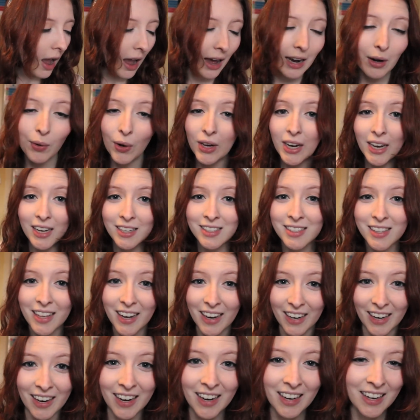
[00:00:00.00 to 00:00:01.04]
Anyway, next
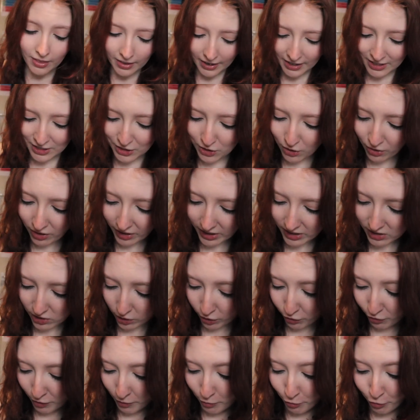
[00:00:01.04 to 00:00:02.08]
thing. The next two things
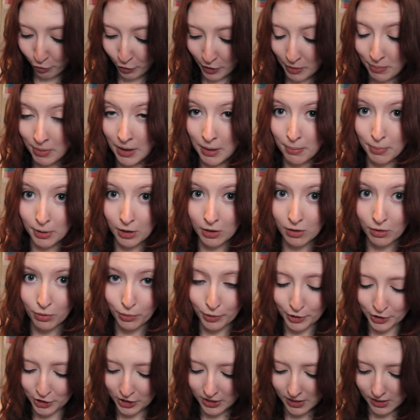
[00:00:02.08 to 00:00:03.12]
are from Free People,
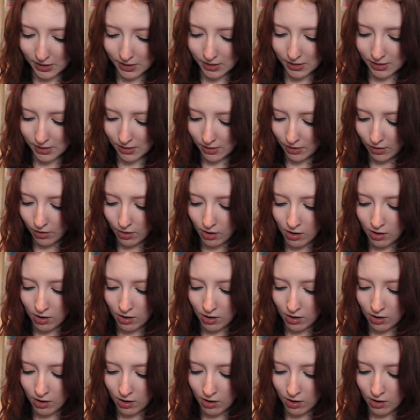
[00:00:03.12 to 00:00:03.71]
which is,